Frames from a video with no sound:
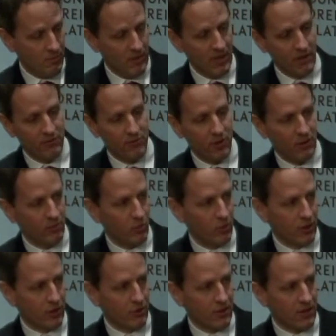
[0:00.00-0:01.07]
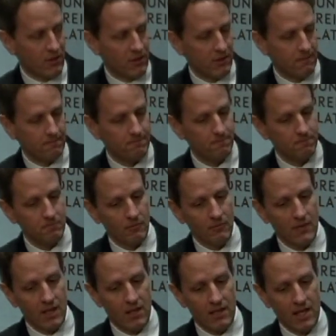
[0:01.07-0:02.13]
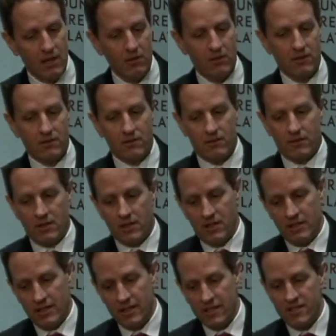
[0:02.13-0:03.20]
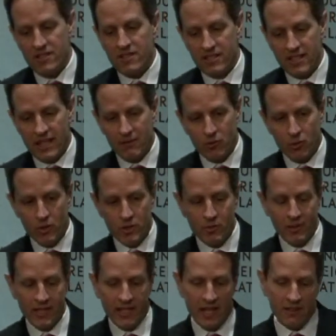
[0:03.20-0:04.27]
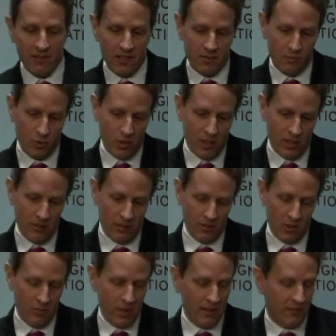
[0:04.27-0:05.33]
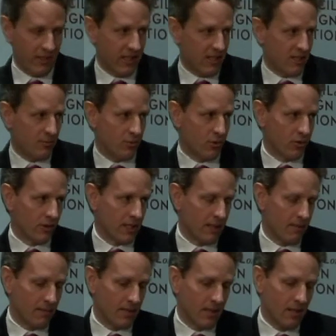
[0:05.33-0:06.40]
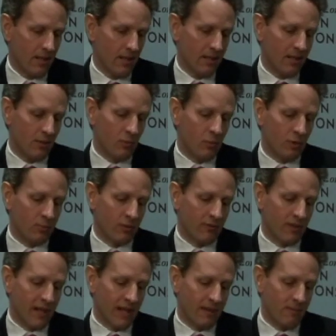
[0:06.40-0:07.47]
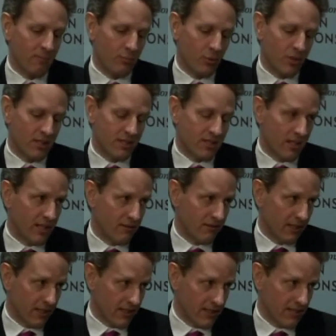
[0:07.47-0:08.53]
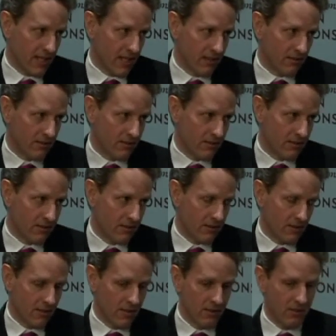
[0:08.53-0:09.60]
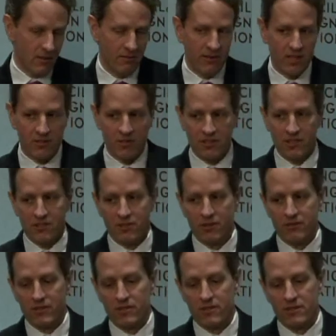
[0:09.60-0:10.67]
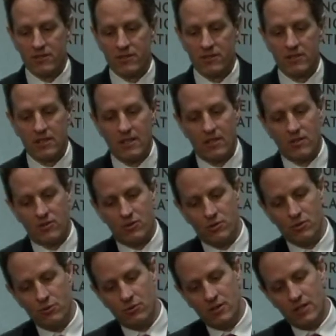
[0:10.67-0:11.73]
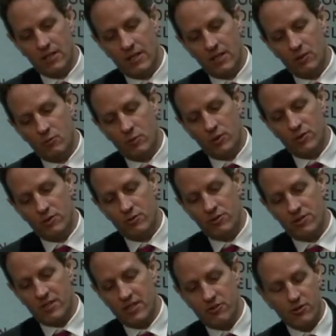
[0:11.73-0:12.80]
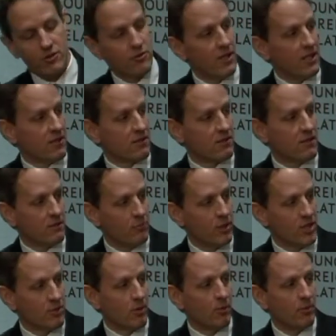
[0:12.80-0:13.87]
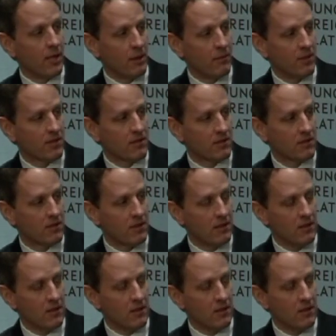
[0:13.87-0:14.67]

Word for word: uh, fall in mortgage rates. Now, uh, in addition to that, of course, we laid out this broad loan modification program that will provide pretty significant incentives to investors and servicers to uh, reduce interest rates, principal payments,